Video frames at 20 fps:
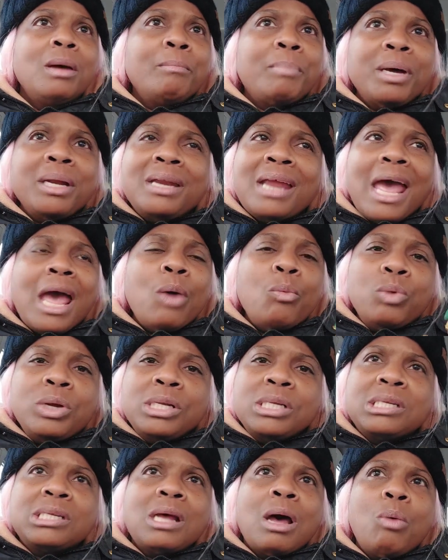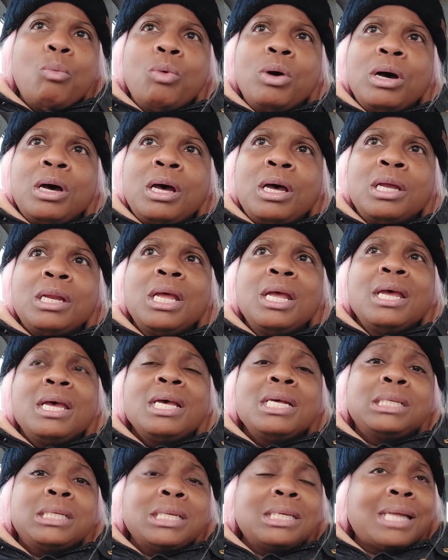But not when someone
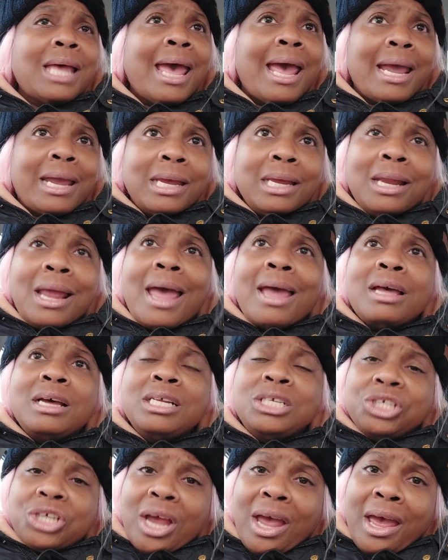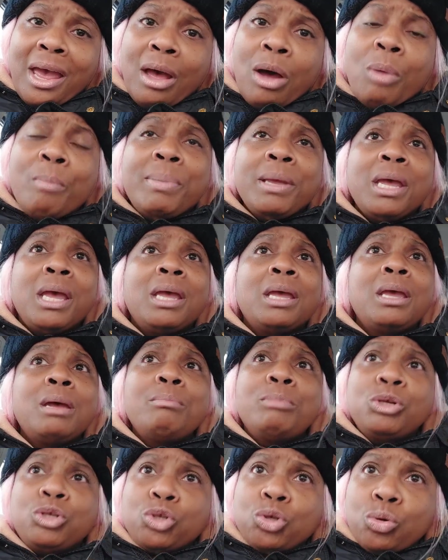is just acting like a child, being
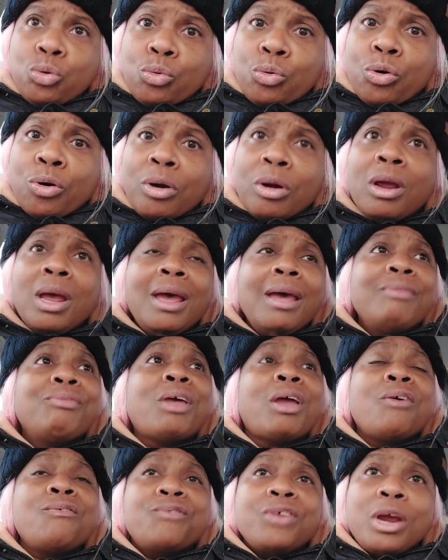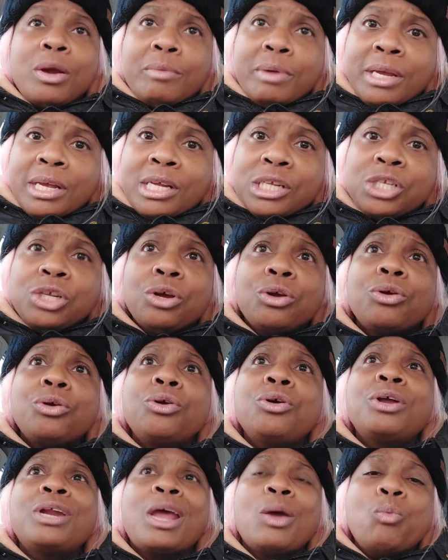immature, they're very
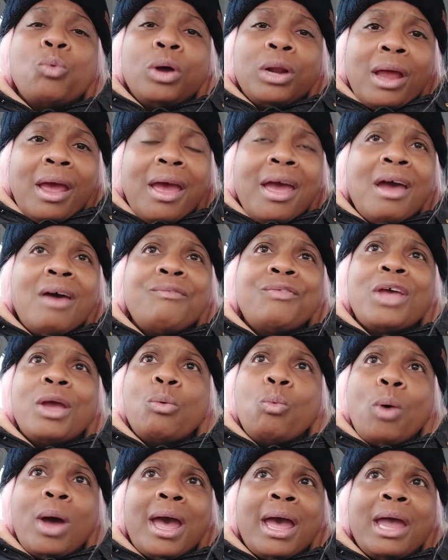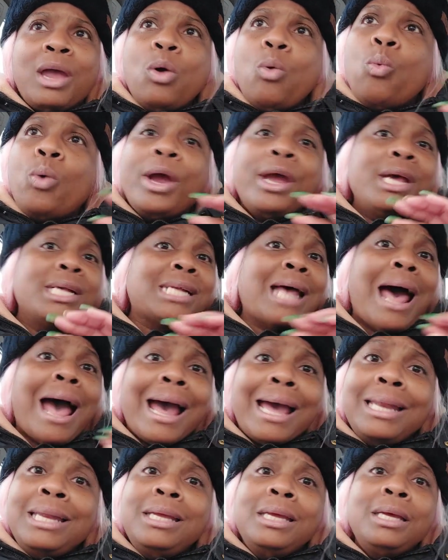insecure, and they want to have their way where it's
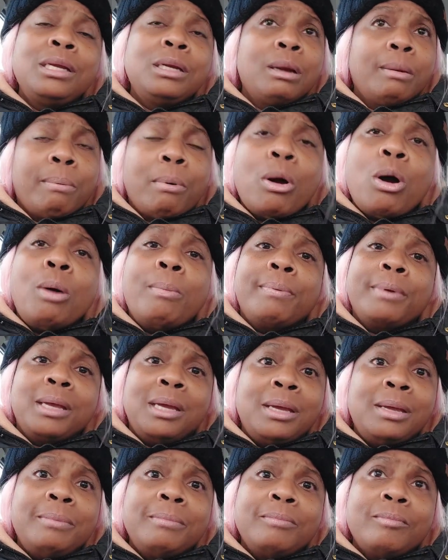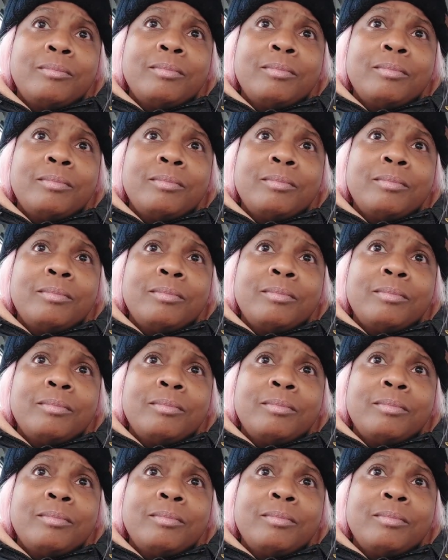highly inappropriate,